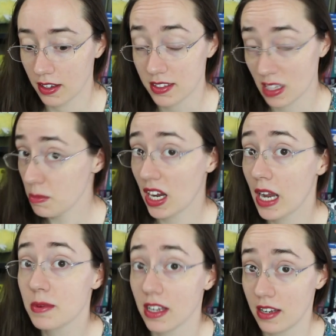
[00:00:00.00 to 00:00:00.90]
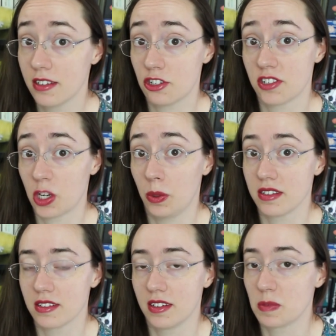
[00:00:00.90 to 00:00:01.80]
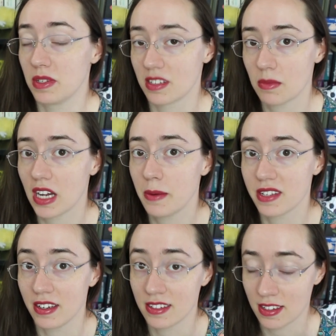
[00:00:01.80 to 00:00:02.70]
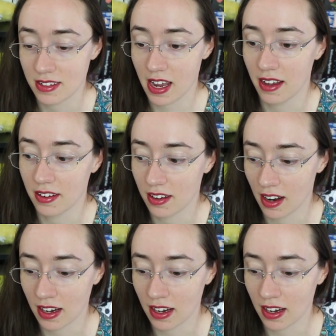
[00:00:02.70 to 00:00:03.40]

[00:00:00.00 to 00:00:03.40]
Sometimes it is just coincidence, but sometimes it is intended.